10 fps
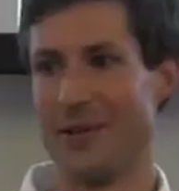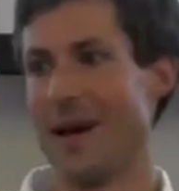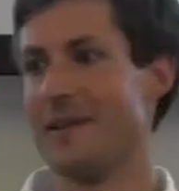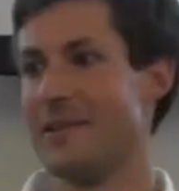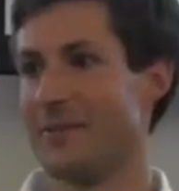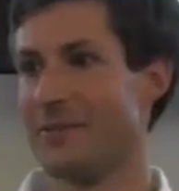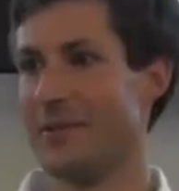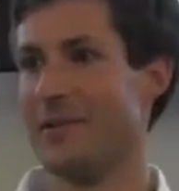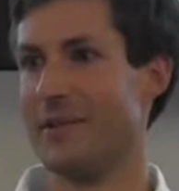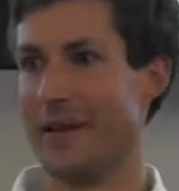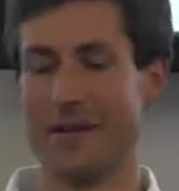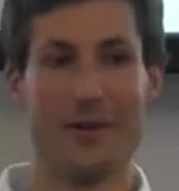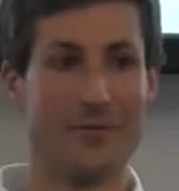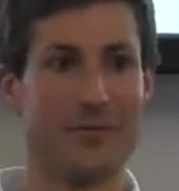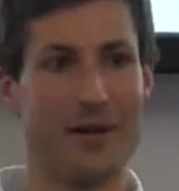a lot of different, they call
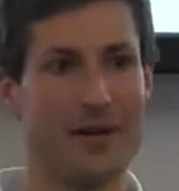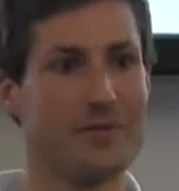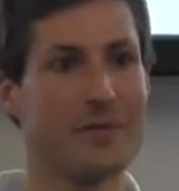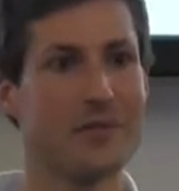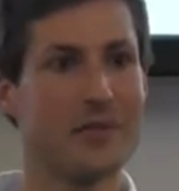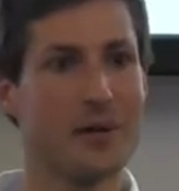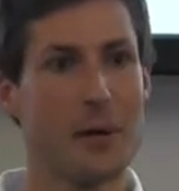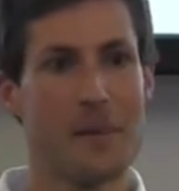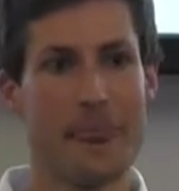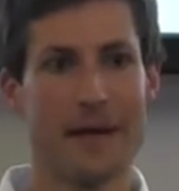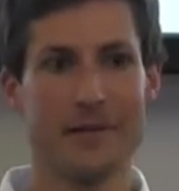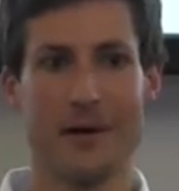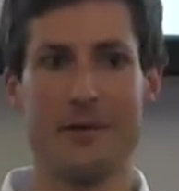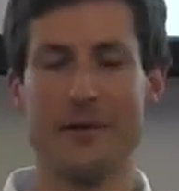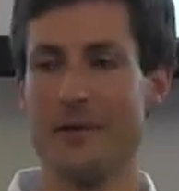them flavors.
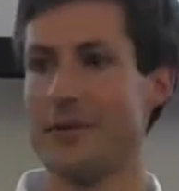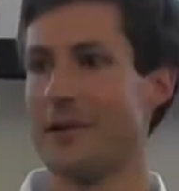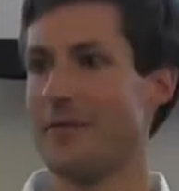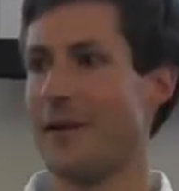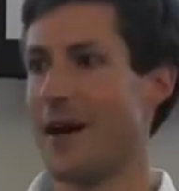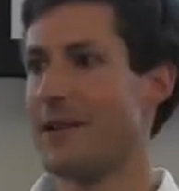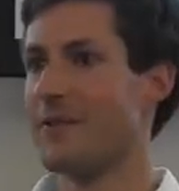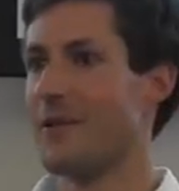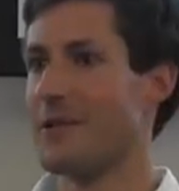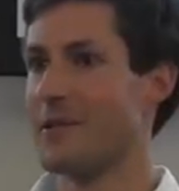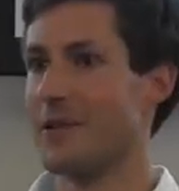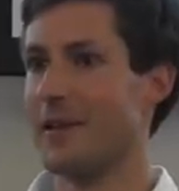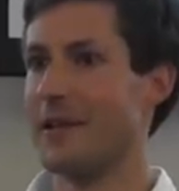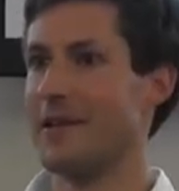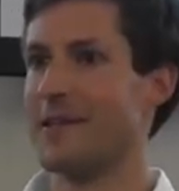So you can find a version of
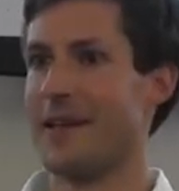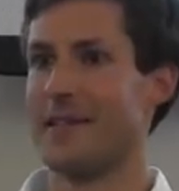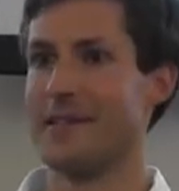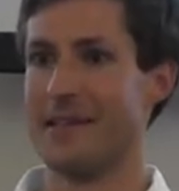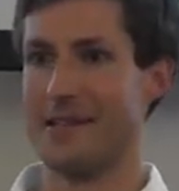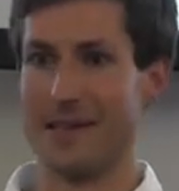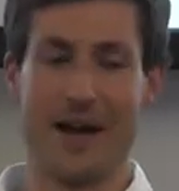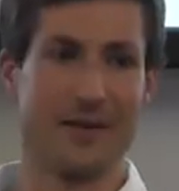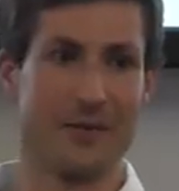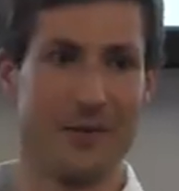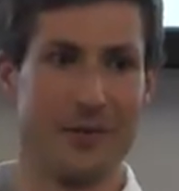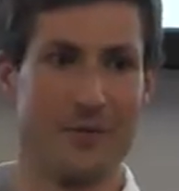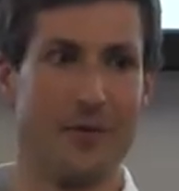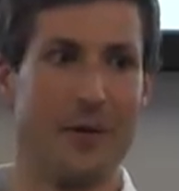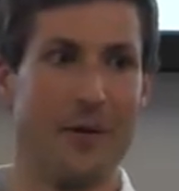Linux that's exactly what you
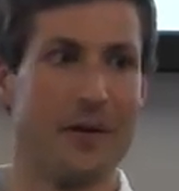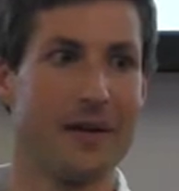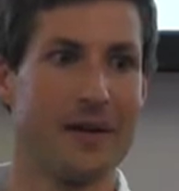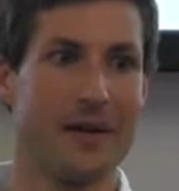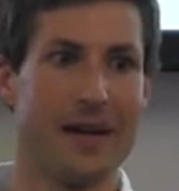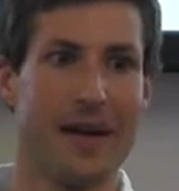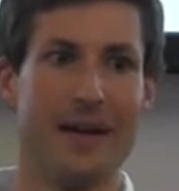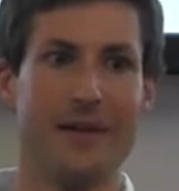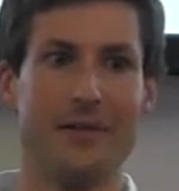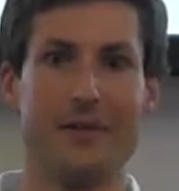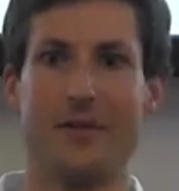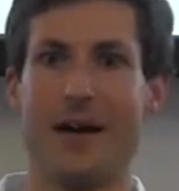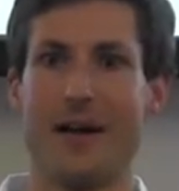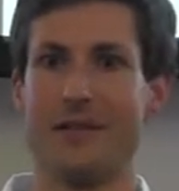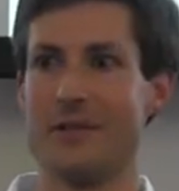want, and you're
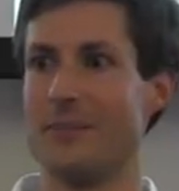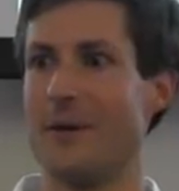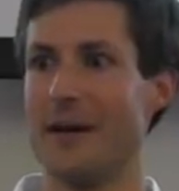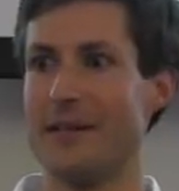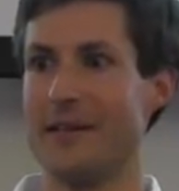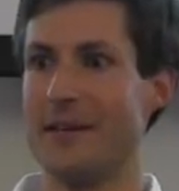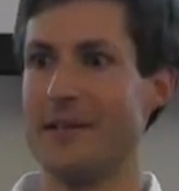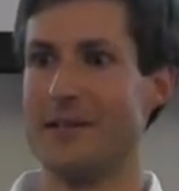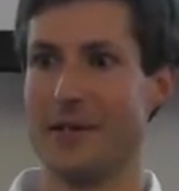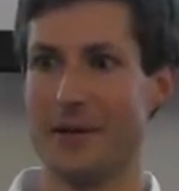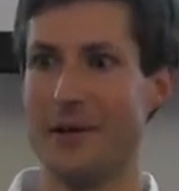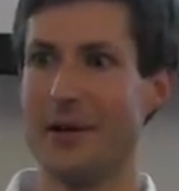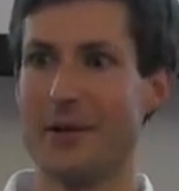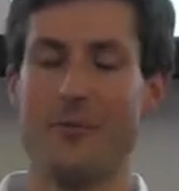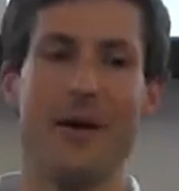not just pegged into
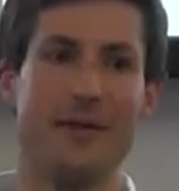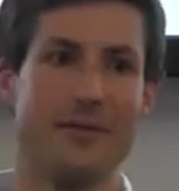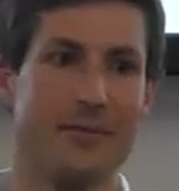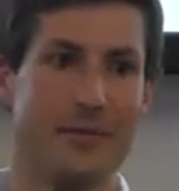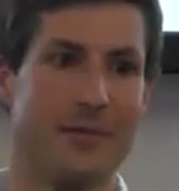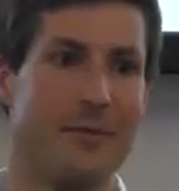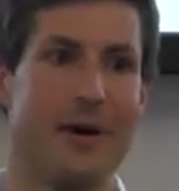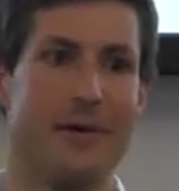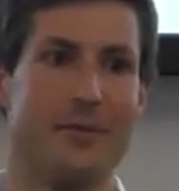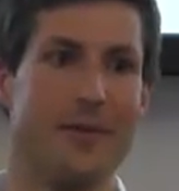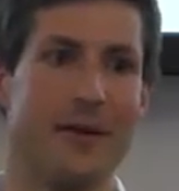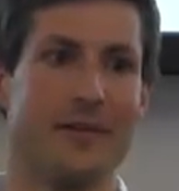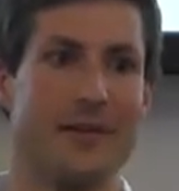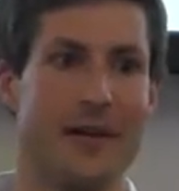waiting for somebody to make the